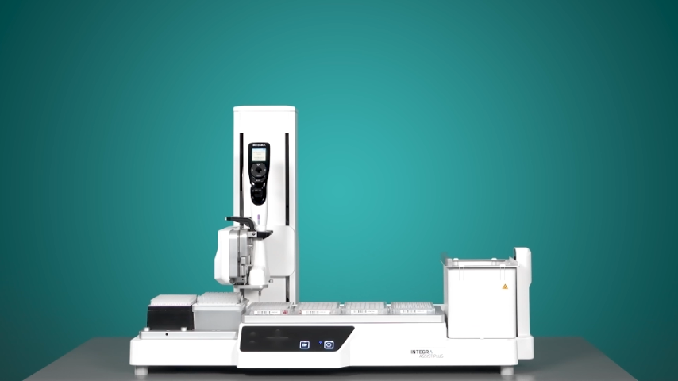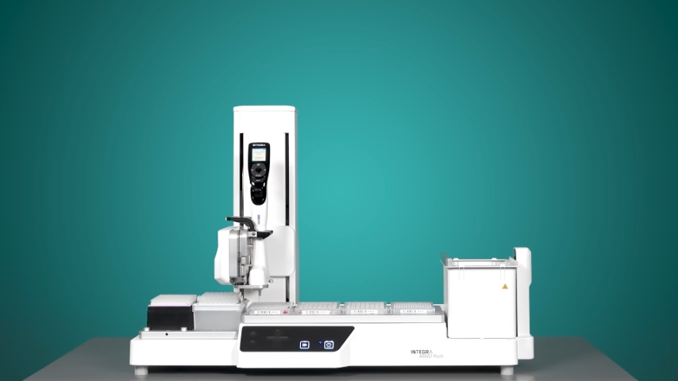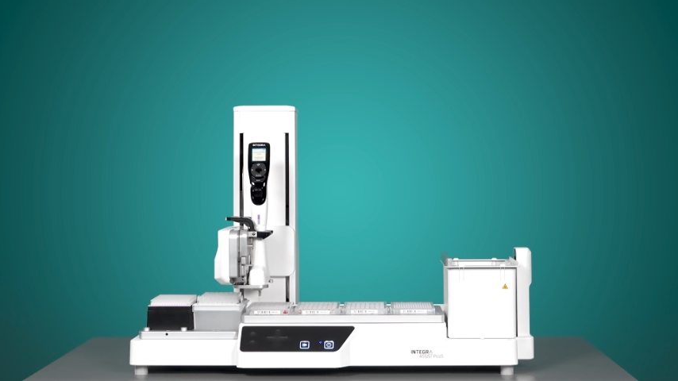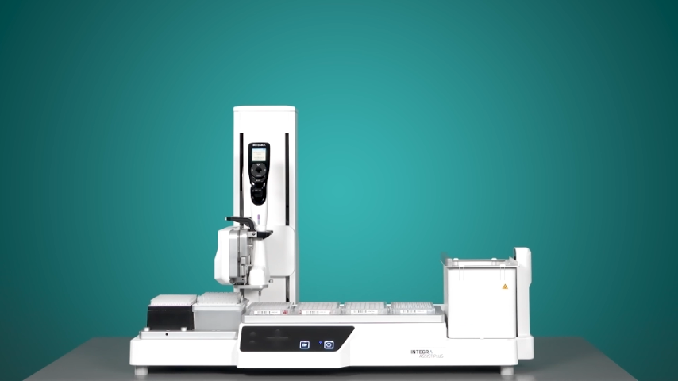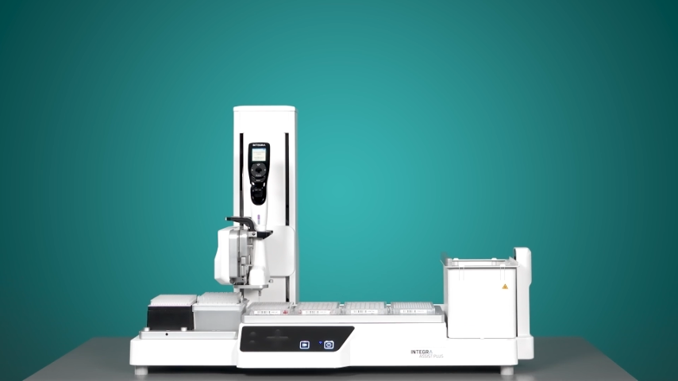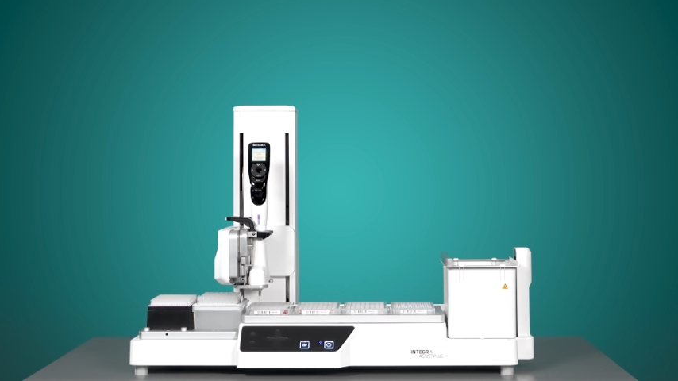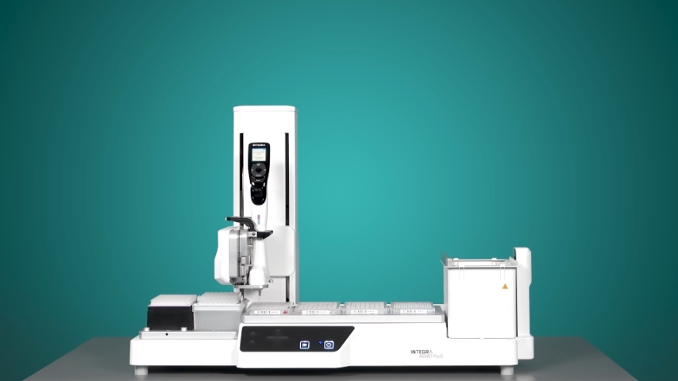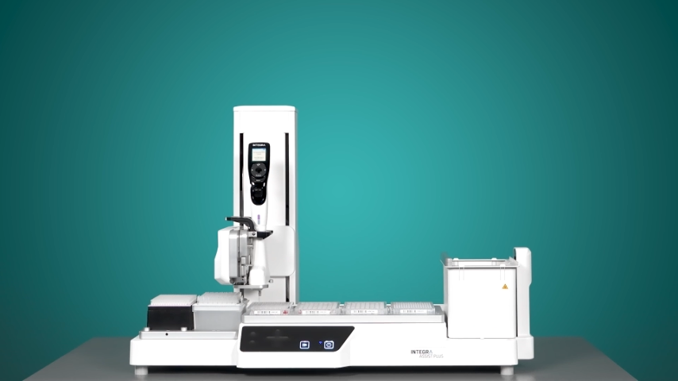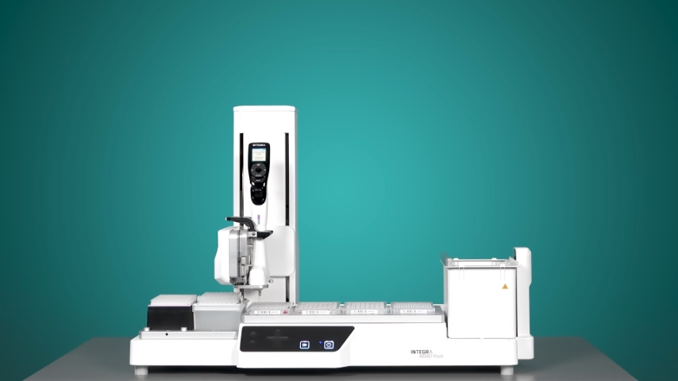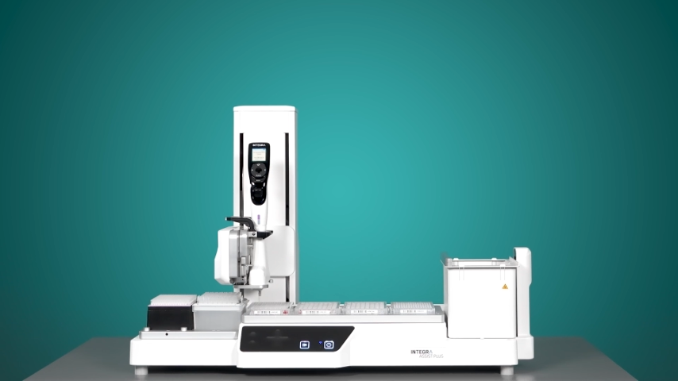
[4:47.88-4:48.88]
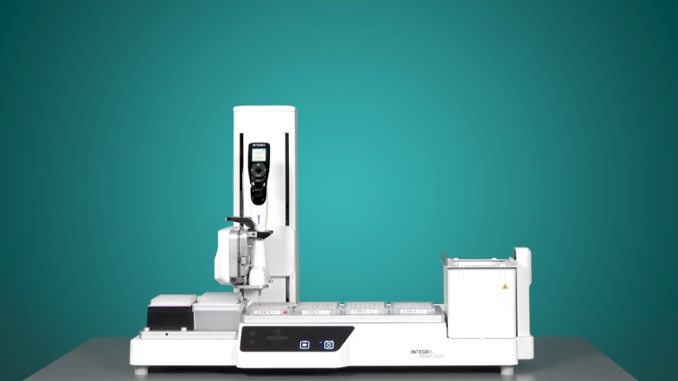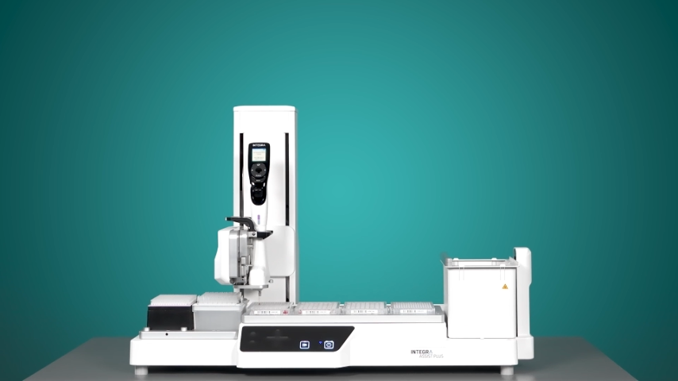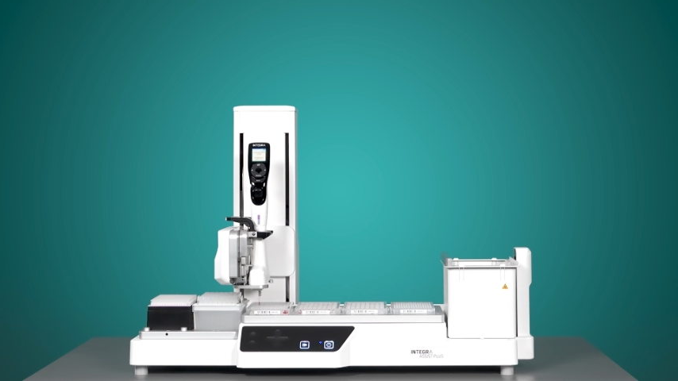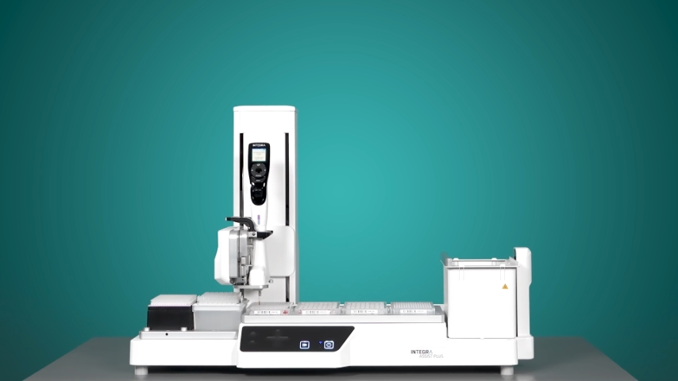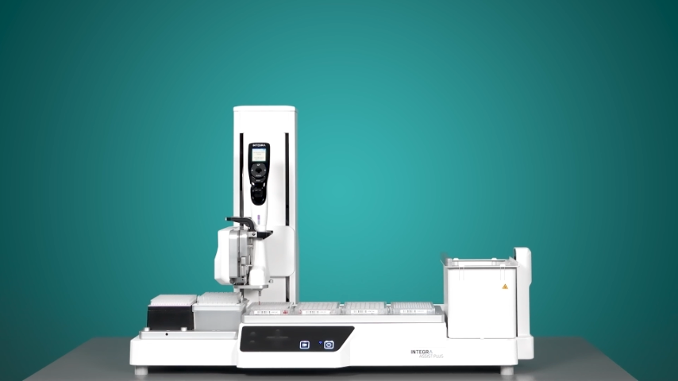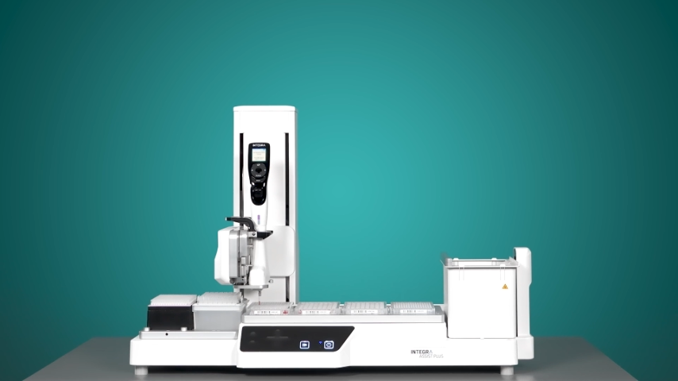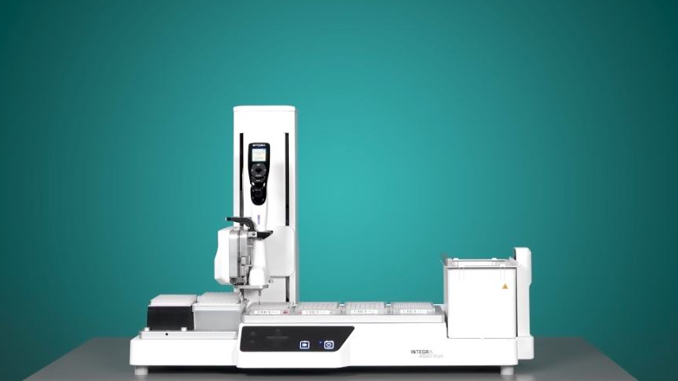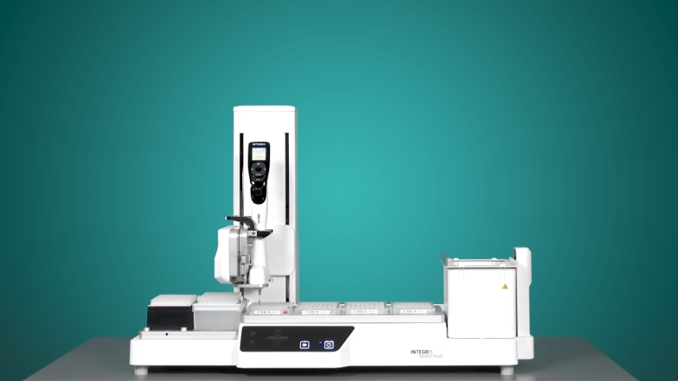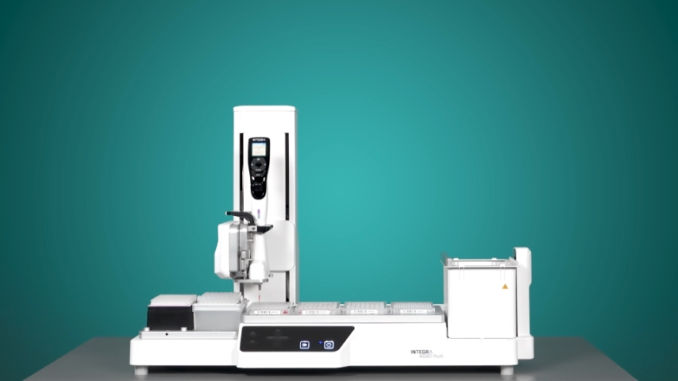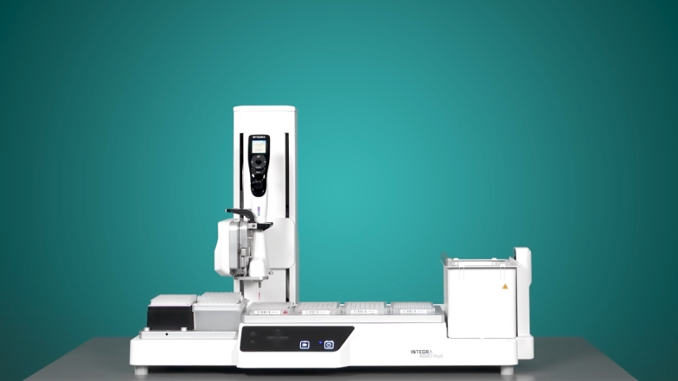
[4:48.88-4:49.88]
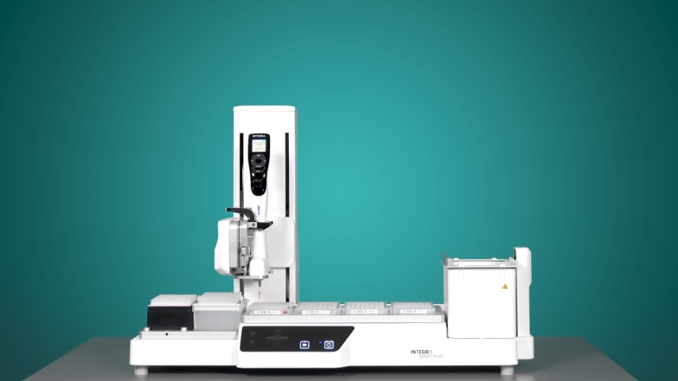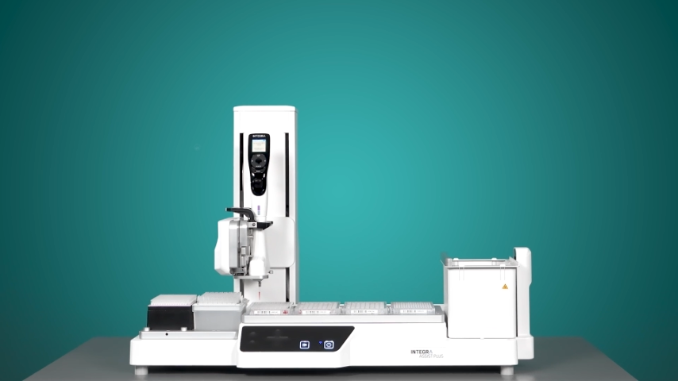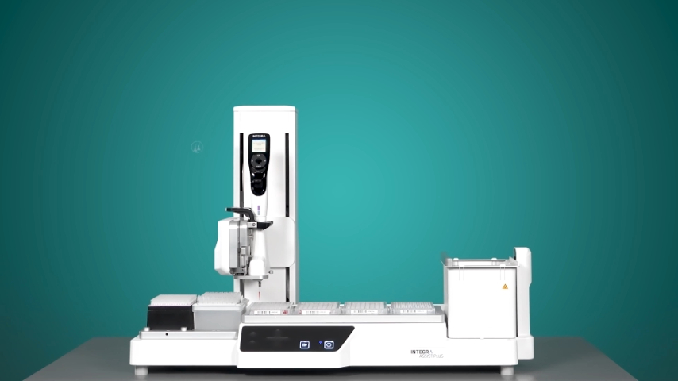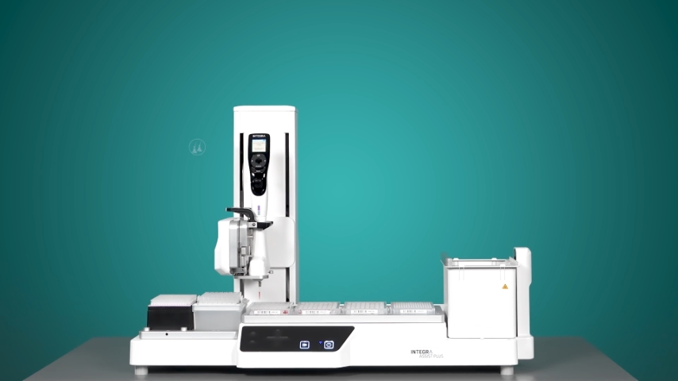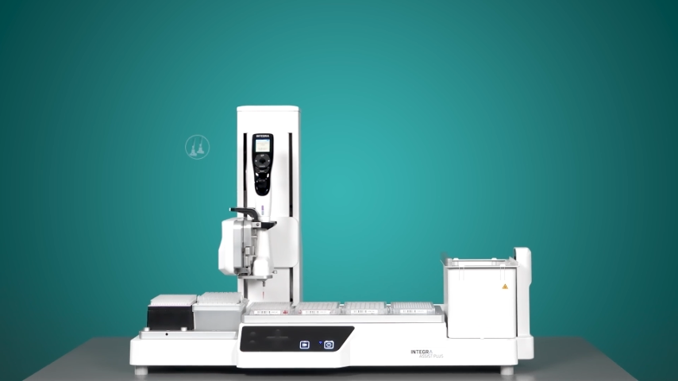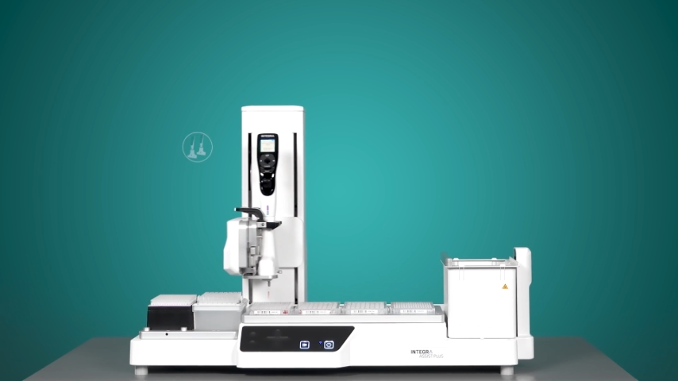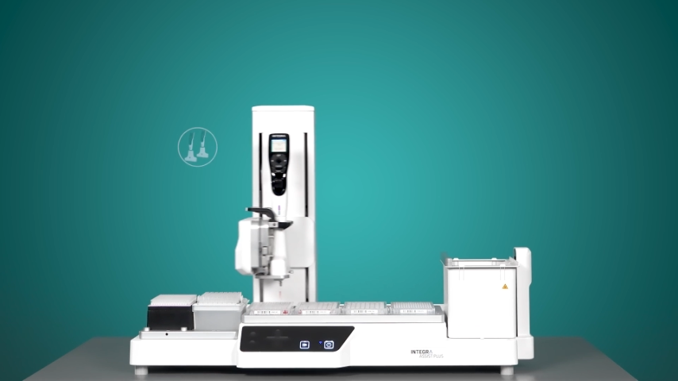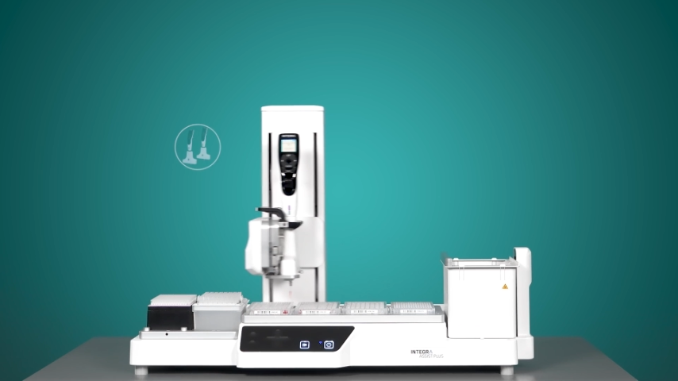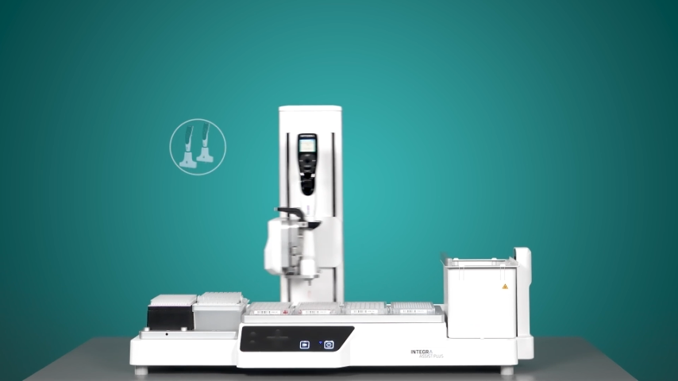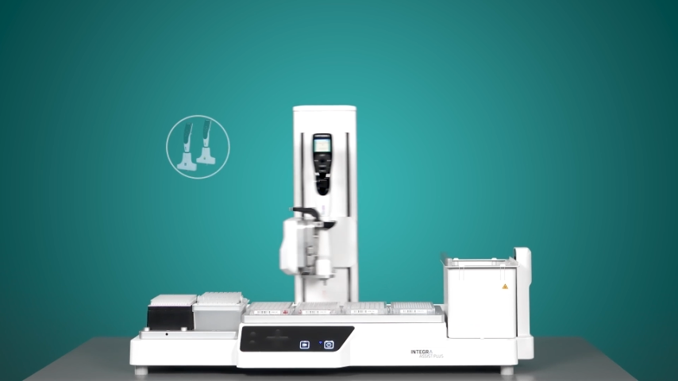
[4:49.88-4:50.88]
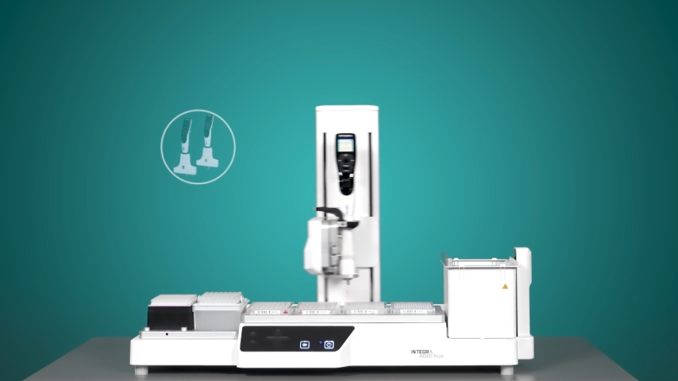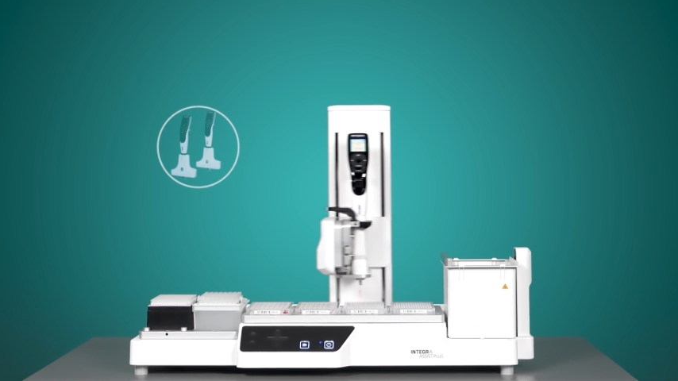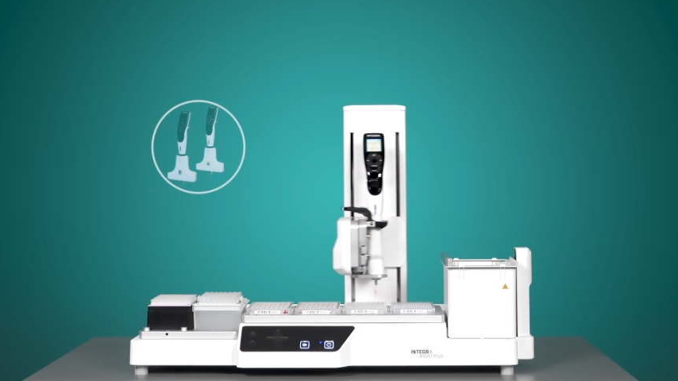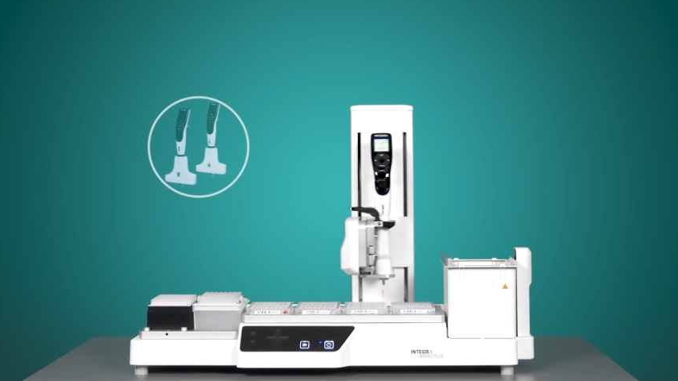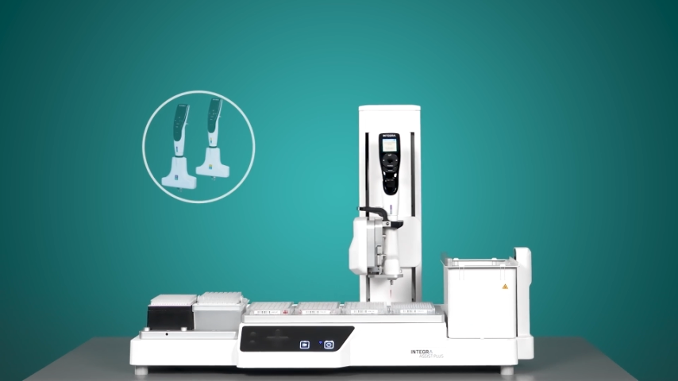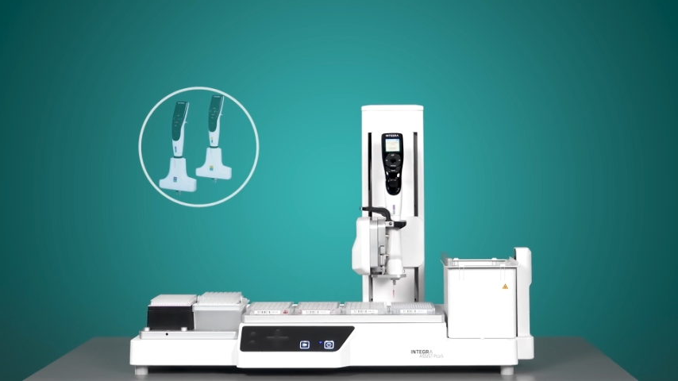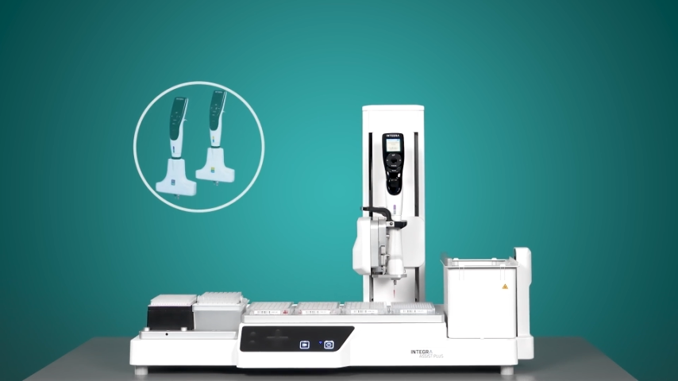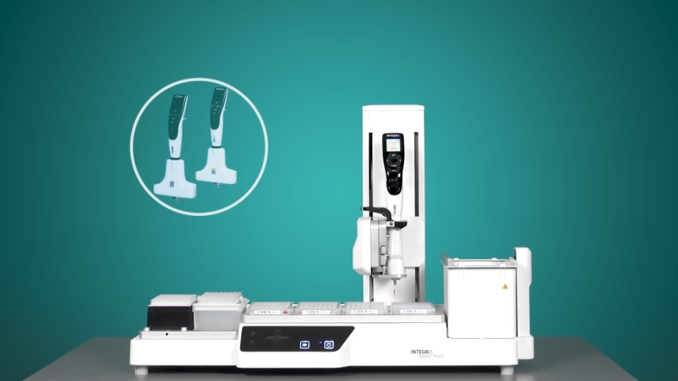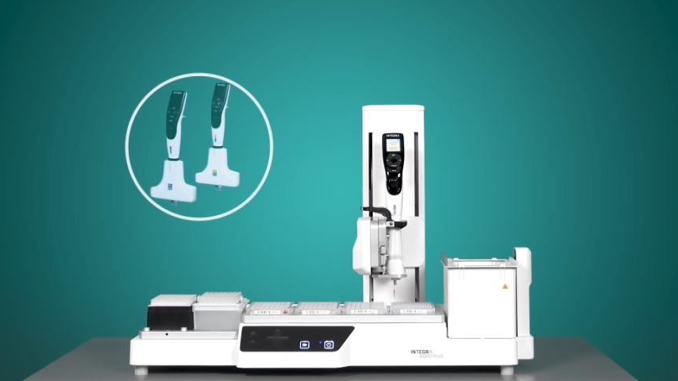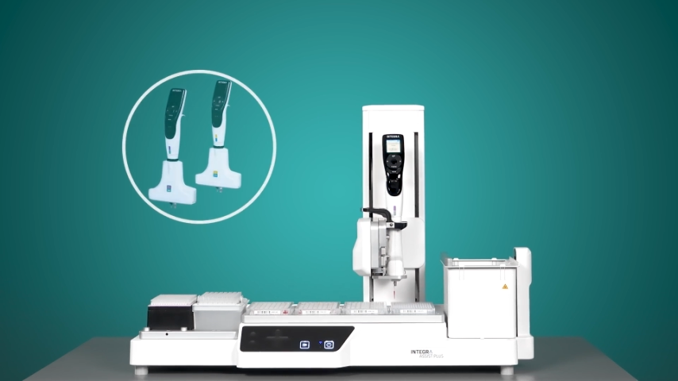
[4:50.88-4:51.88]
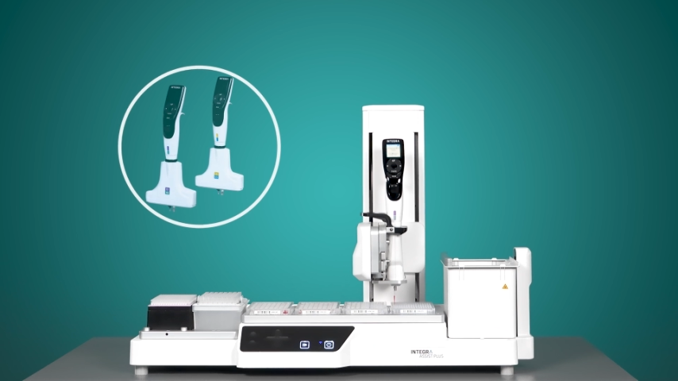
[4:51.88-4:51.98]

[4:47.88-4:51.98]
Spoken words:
Nobody's mouth can be seen.